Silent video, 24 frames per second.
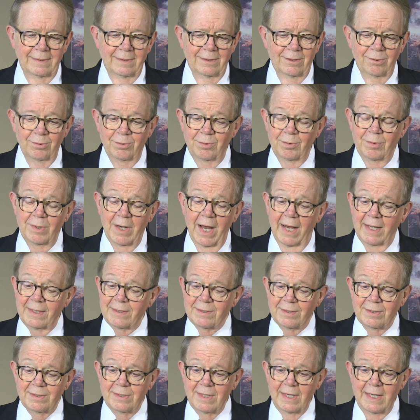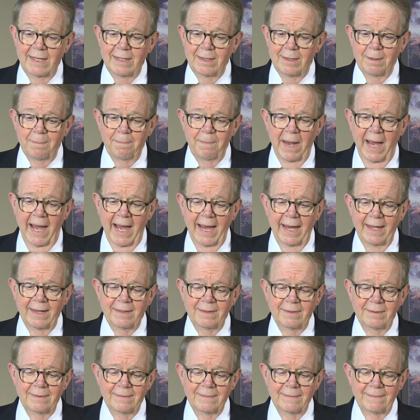You do not see the
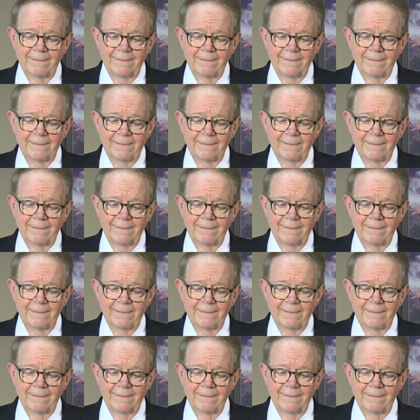bad.